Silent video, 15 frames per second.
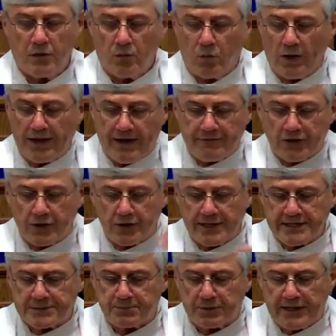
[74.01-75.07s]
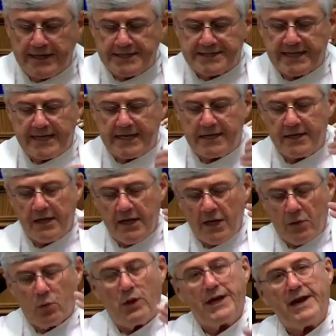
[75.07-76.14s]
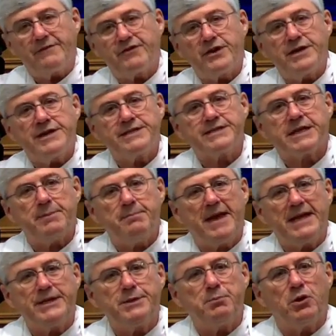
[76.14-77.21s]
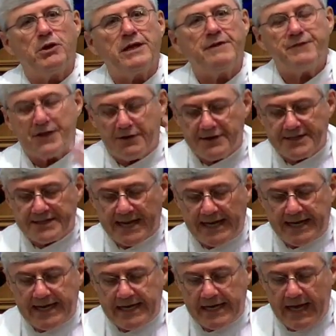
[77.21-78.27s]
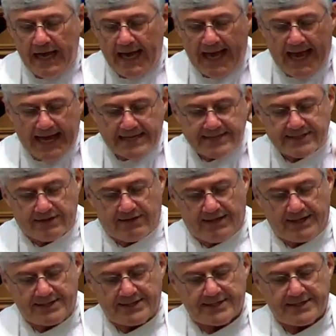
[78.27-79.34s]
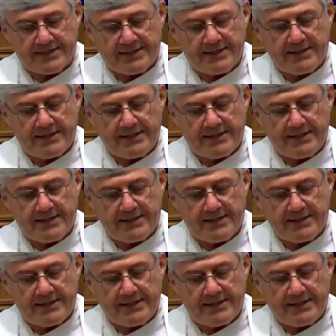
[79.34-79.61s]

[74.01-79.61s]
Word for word: whatever is pleasing, whatever is commendable, if there is any excellence,